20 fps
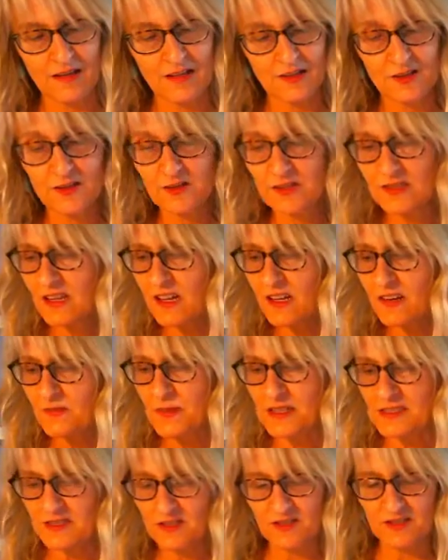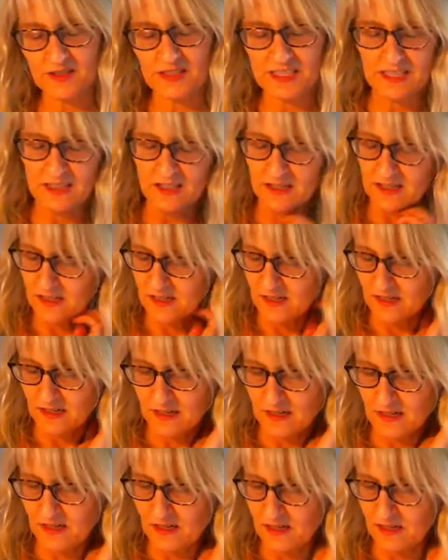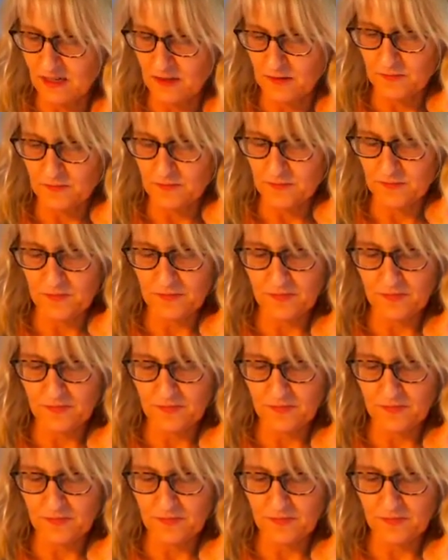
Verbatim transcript: So there's a lot of messages here. Um,